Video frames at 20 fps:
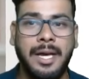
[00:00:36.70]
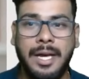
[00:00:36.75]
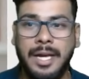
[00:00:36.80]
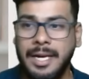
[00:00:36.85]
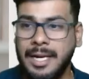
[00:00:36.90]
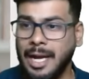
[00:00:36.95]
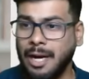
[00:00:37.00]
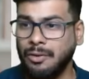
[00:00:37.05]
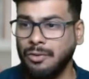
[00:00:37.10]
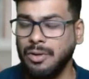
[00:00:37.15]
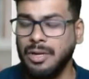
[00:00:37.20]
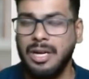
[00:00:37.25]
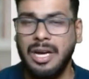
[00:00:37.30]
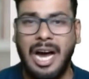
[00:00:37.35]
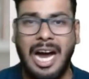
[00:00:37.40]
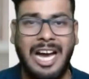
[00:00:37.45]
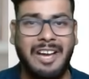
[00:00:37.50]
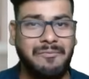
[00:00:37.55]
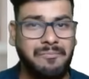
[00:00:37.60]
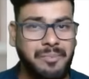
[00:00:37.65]
Now,
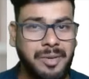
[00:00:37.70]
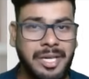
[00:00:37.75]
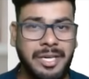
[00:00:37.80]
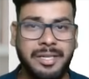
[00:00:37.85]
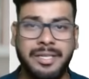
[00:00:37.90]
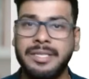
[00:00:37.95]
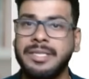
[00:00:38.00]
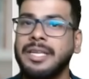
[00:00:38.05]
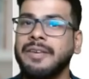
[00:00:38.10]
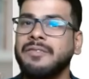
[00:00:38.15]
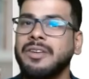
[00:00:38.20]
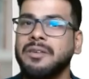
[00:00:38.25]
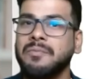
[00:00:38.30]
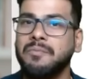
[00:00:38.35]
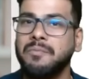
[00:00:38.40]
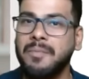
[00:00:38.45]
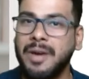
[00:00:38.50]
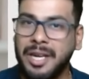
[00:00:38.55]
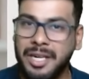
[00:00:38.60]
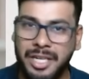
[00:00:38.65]
I've been
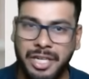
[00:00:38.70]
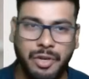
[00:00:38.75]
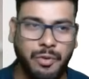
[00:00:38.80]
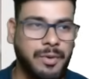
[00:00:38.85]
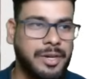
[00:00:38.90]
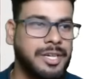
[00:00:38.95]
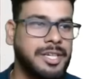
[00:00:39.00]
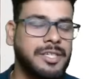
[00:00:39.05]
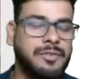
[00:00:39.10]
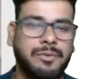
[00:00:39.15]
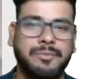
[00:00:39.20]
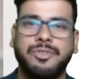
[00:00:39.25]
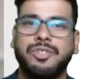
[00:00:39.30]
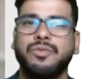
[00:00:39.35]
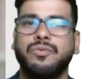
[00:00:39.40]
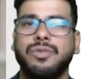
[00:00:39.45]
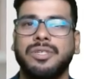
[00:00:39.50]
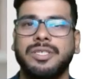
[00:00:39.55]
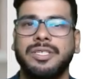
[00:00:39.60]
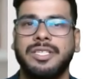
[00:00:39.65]
receiving many queries from
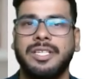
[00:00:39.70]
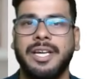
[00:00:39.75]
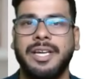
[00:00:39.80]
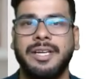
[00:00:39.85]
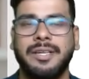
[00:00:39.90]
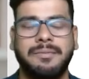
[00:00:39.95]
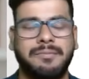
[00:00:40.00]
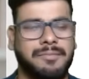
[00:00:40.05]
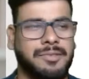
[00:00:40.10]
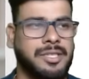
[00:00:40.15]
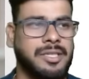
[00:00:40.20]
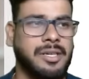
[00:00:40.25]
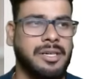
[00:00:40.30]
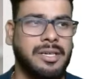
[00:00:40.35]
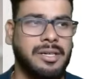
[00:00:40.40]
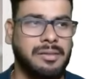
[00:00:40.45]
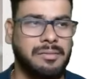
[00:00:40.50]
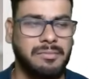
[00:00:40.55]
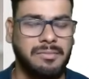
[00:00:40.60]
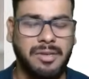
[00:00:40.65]
students saying,
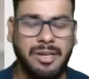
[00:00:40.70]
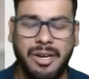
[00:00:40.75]
sir,